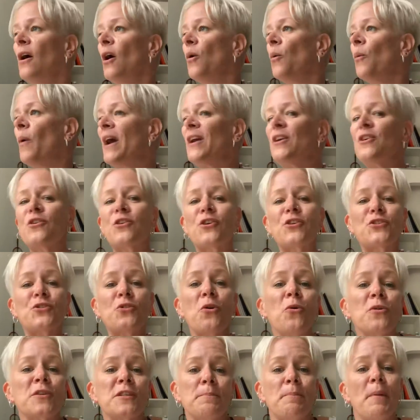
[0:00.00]
where you could
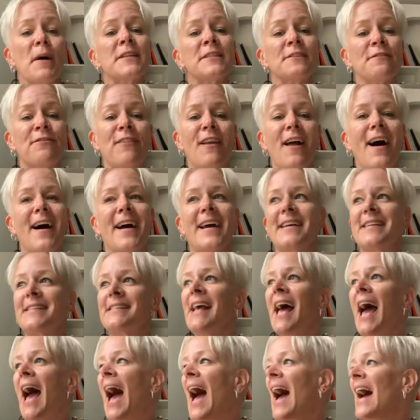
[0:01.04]
talk to butterflies
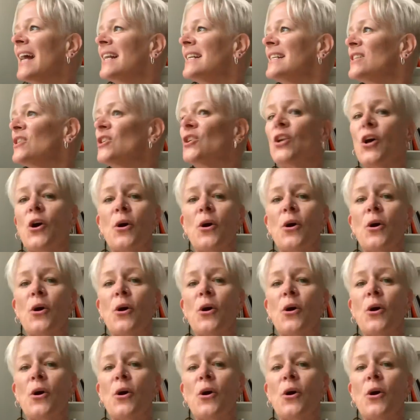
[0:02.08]
and,